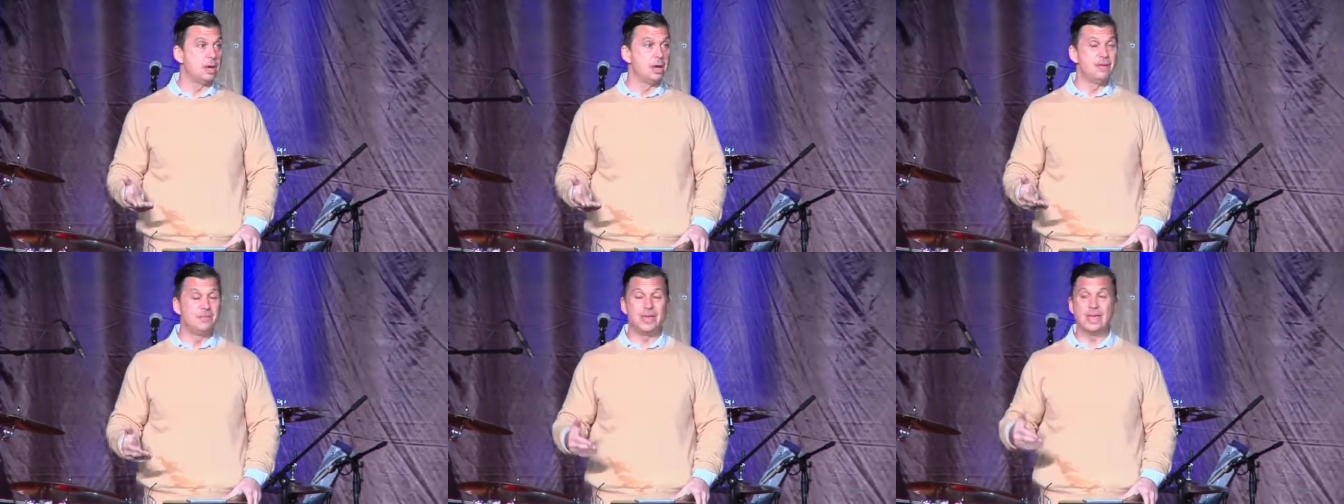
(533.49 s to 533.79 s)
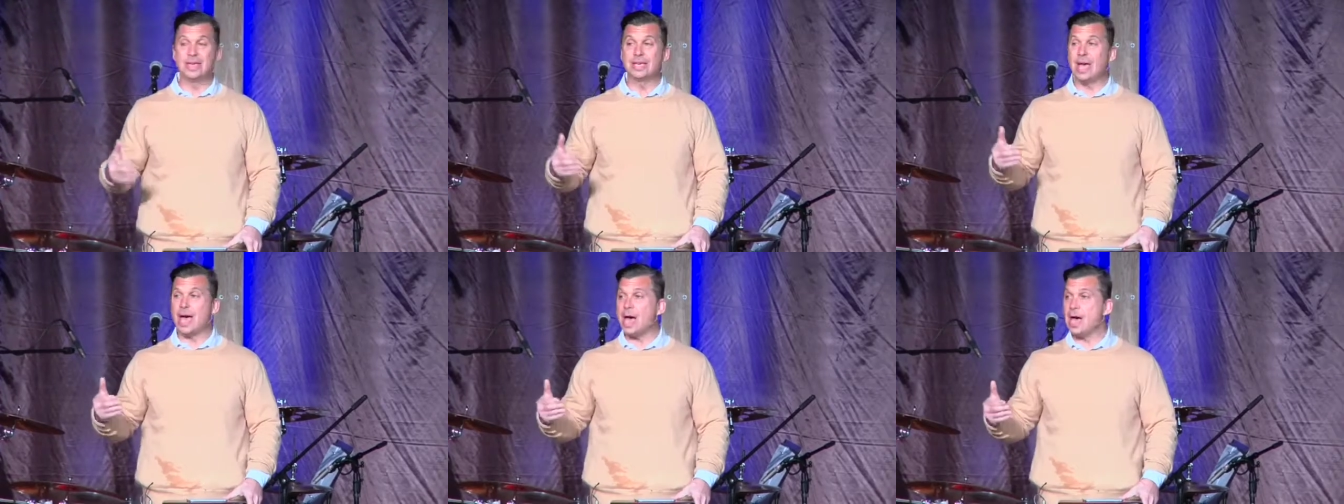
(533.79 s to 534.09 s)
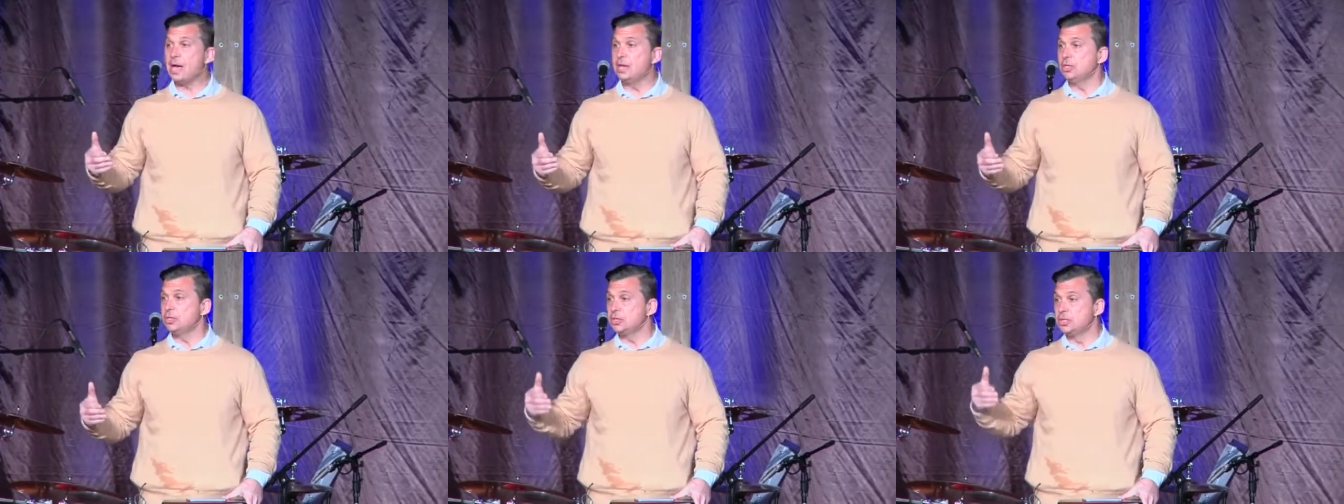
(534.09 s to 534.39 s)
That
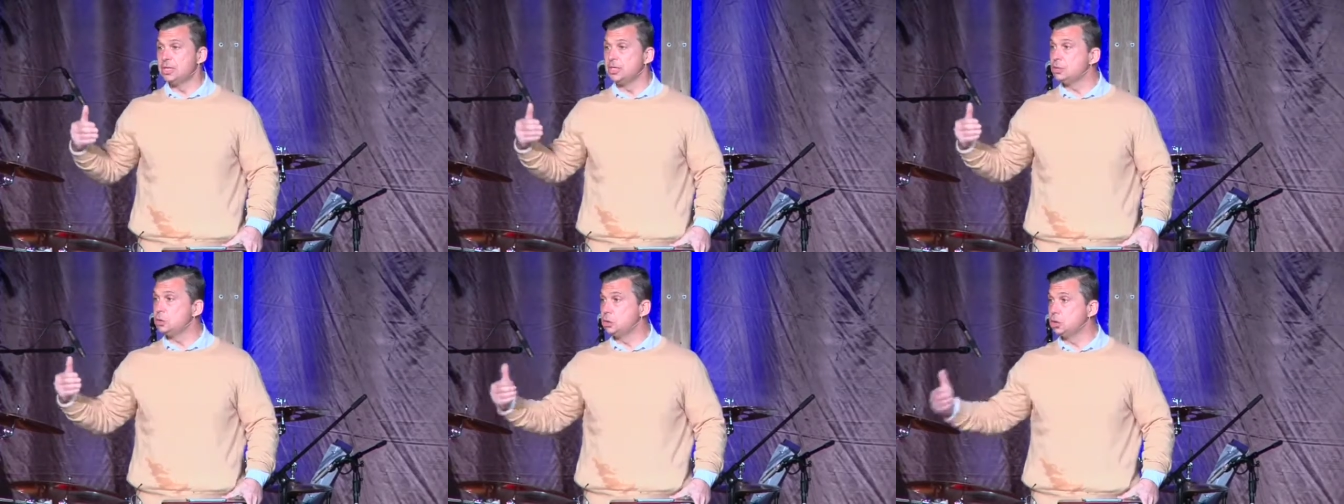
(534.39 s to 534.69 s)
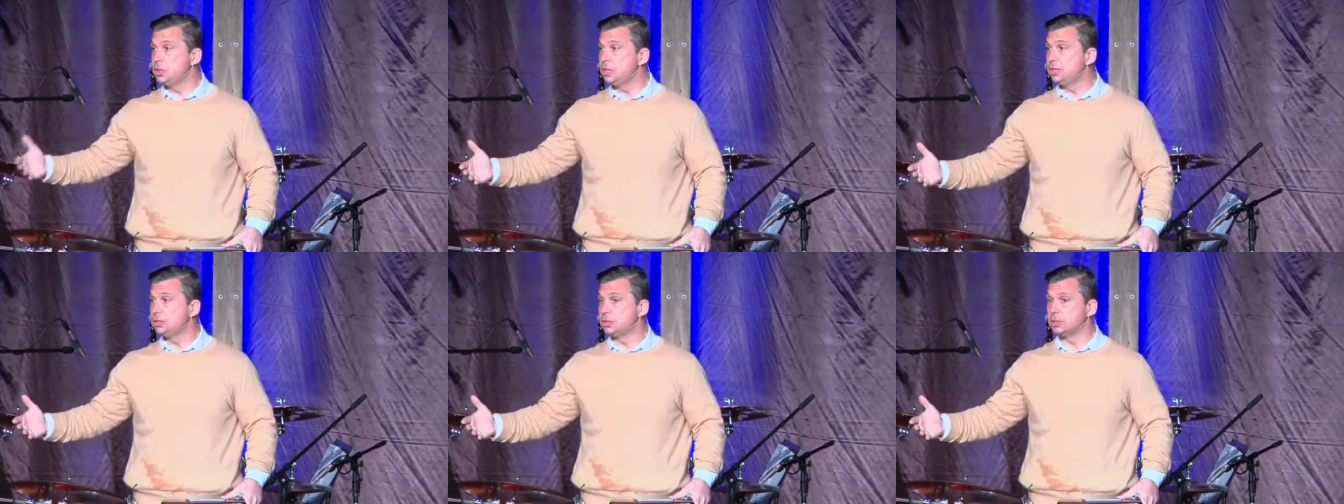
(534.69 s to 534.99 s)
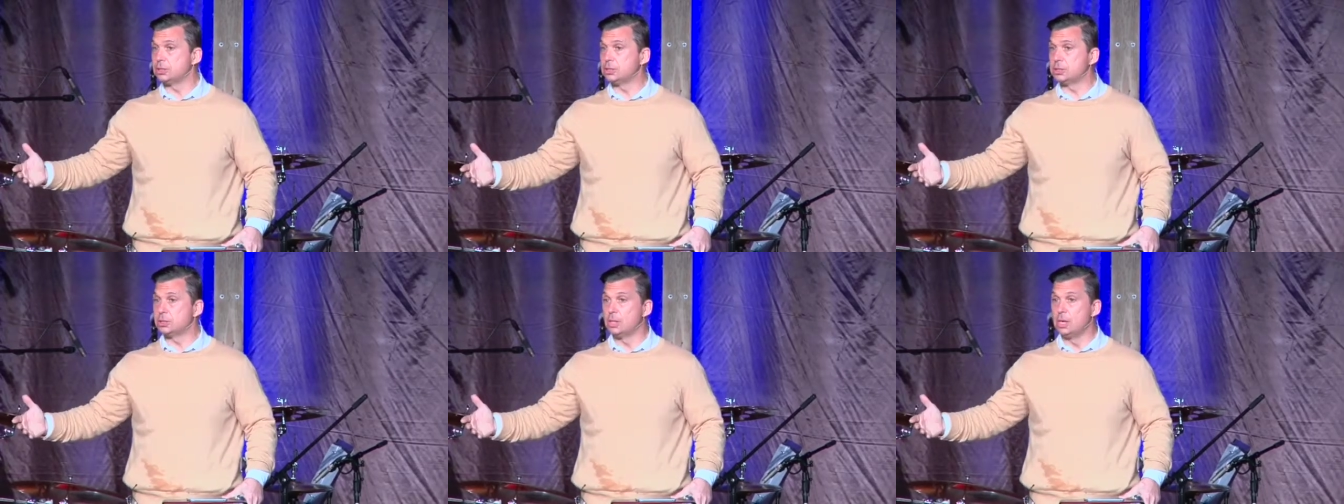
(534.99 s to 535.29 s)
God sent
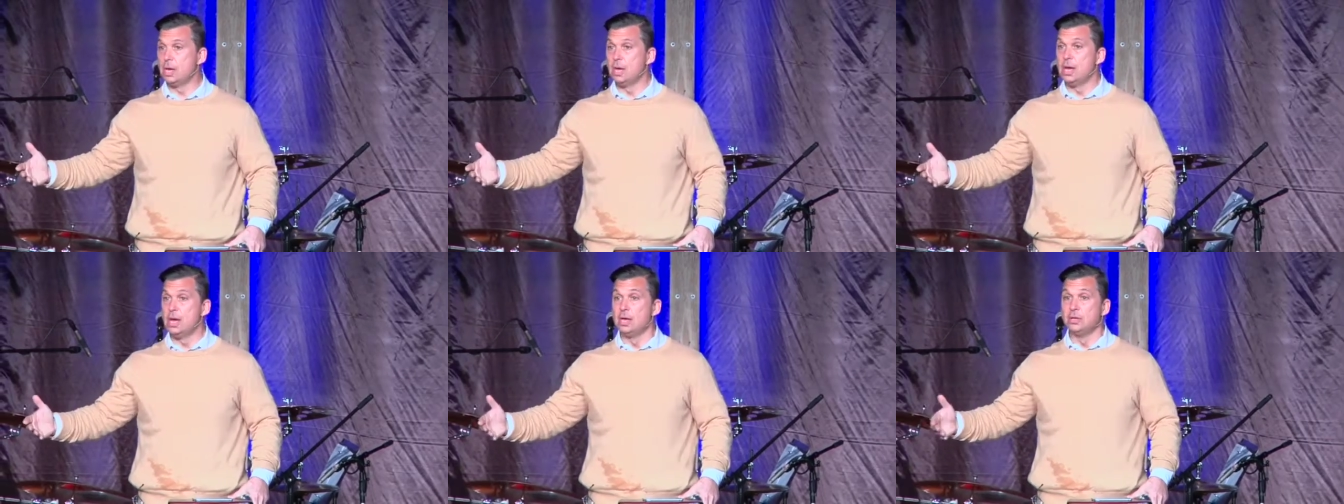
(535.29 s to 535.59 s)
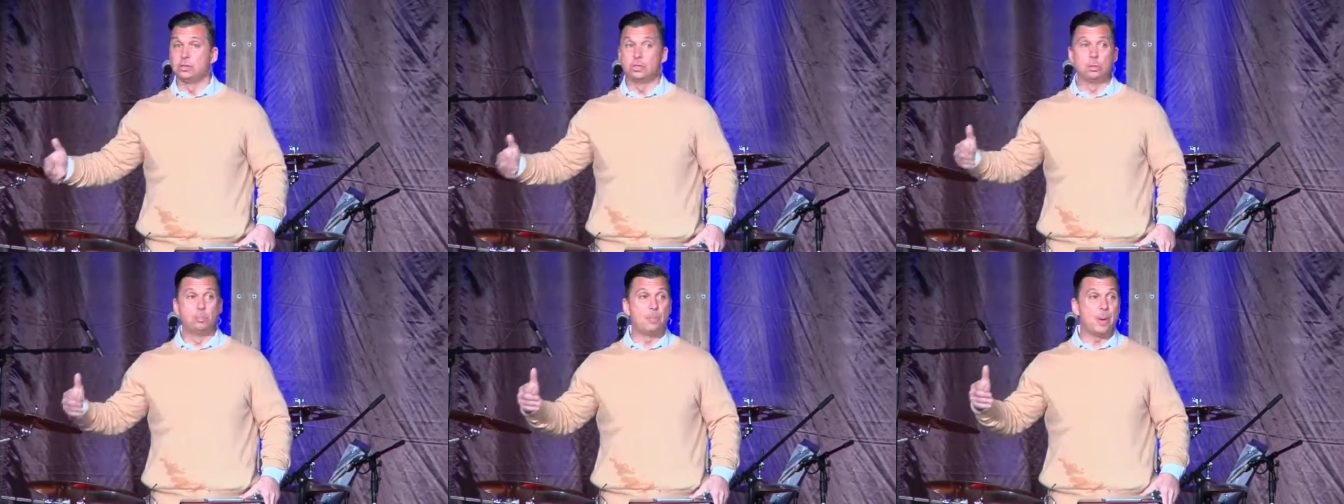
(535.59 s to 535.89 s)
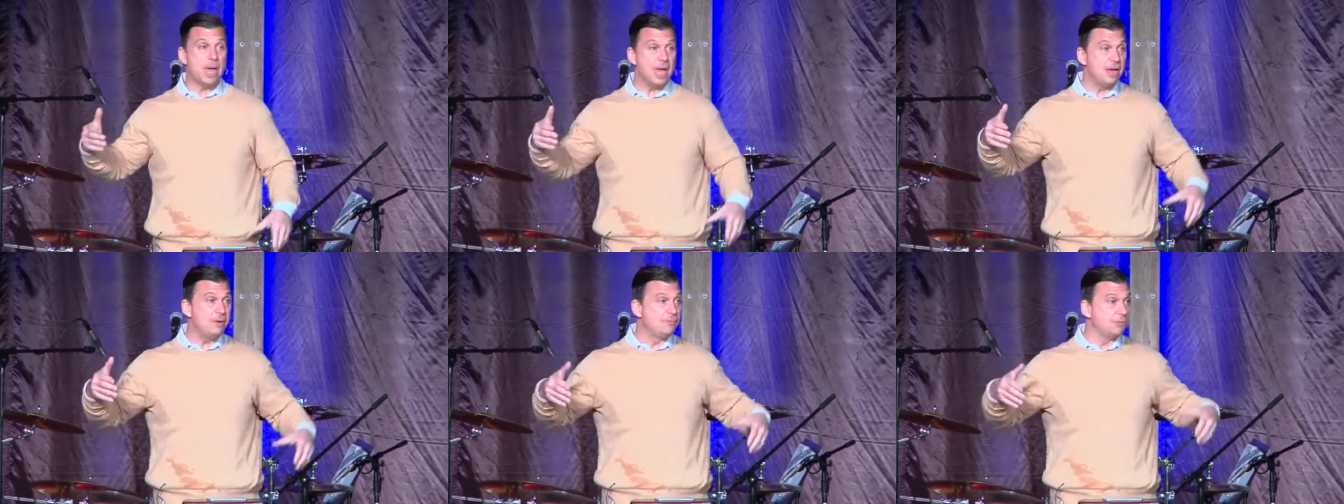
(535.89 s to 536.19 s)
Jesus to
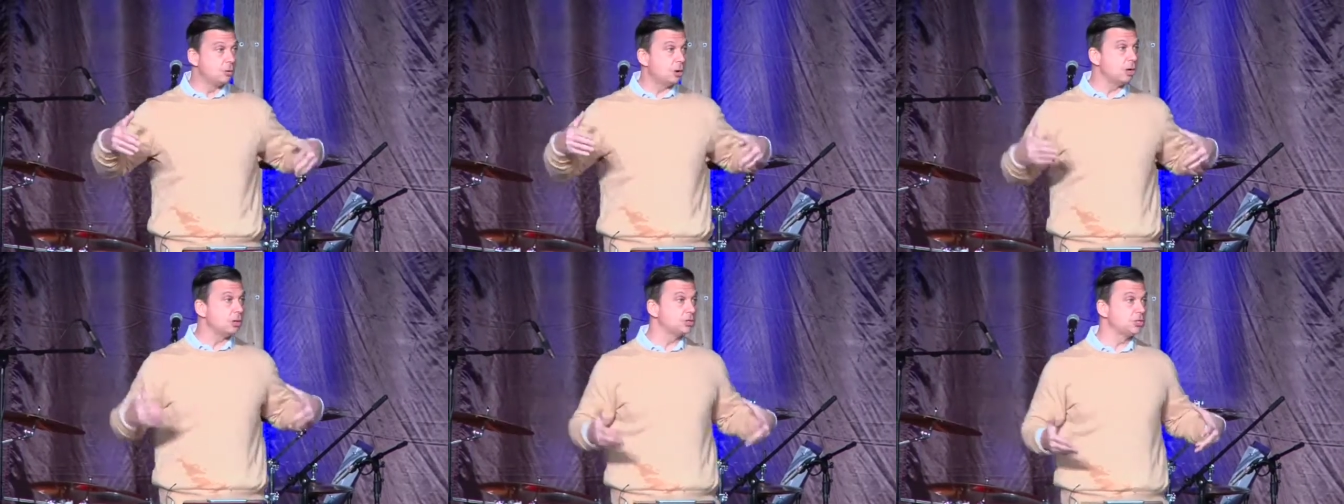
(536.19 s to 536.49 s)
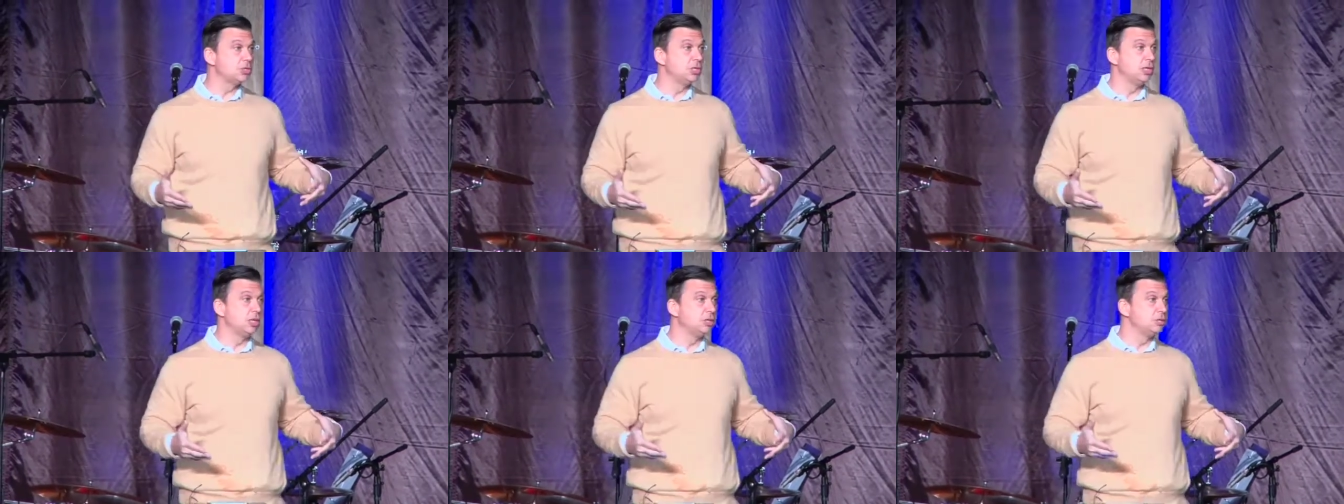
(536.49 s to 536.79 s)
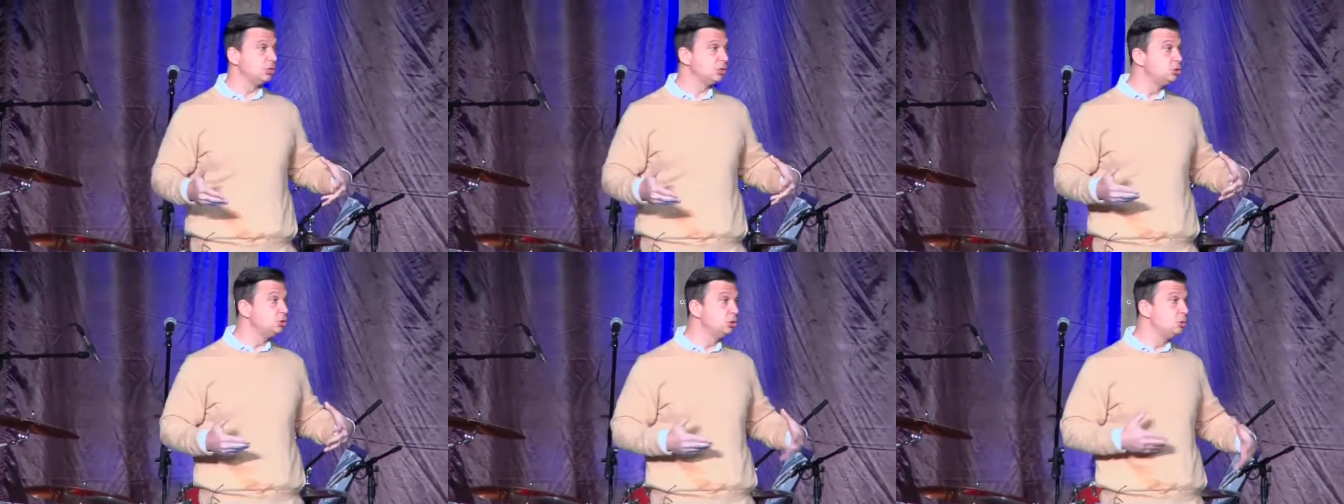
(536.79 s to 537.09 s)
pay for our sins
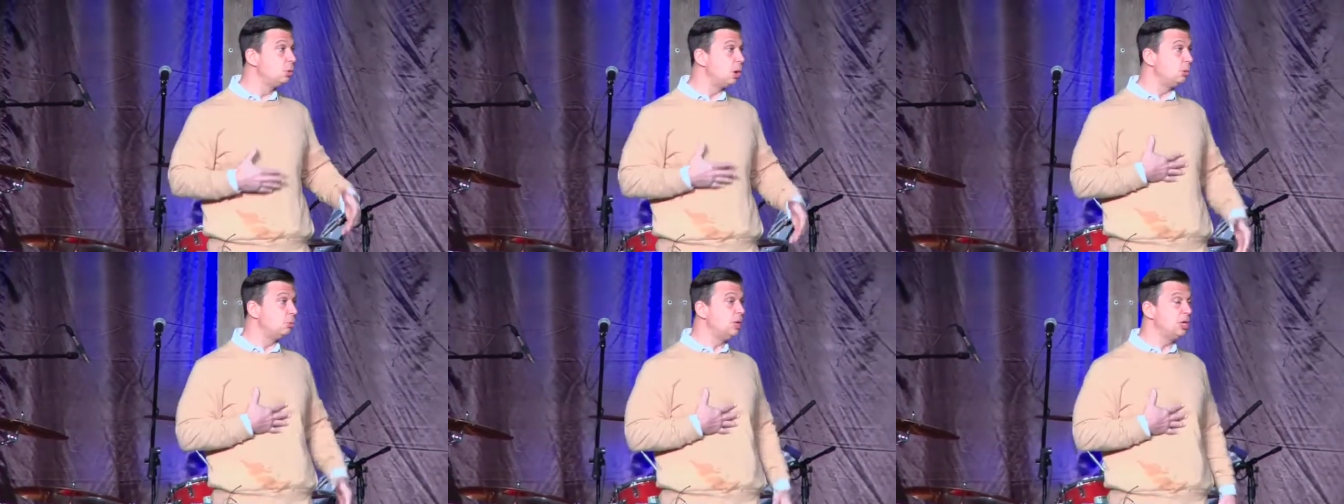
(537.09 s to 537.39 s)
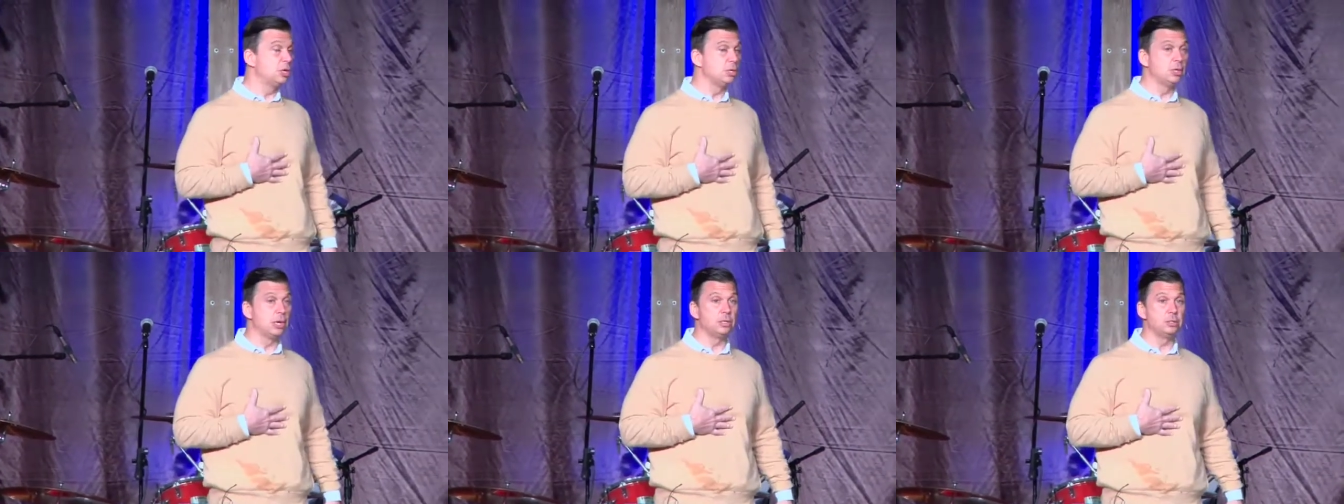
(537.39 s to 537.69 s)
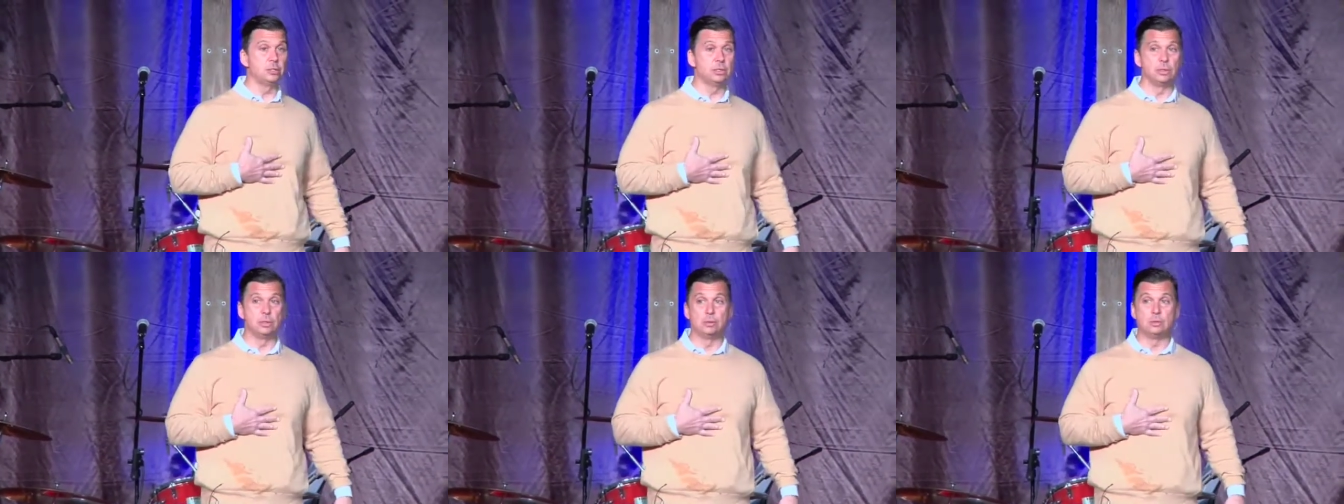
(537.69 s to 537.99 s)
and do what we could not
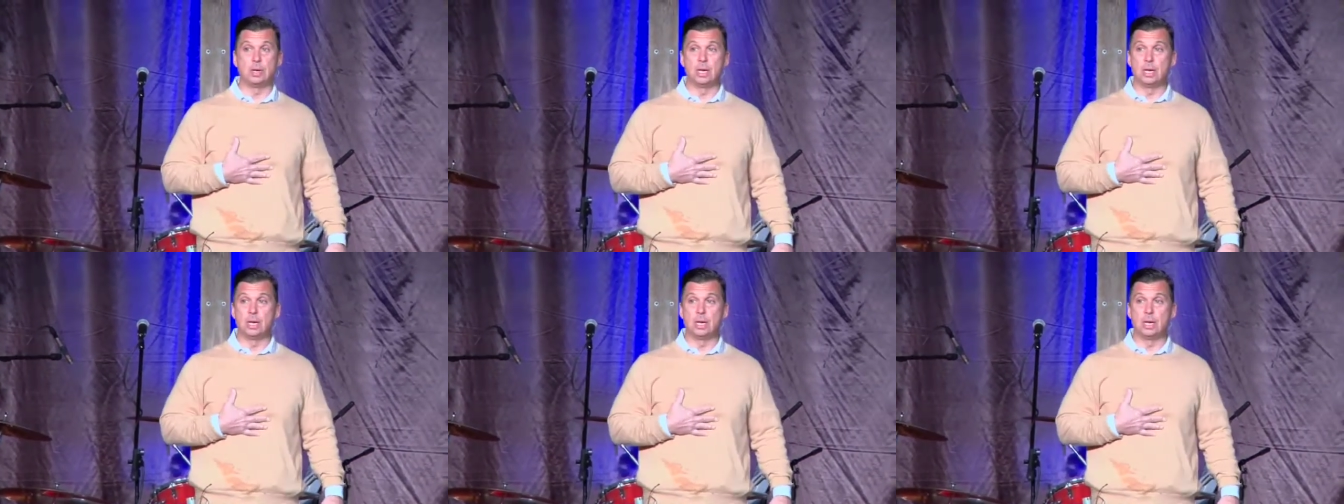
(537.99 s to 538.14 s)
do.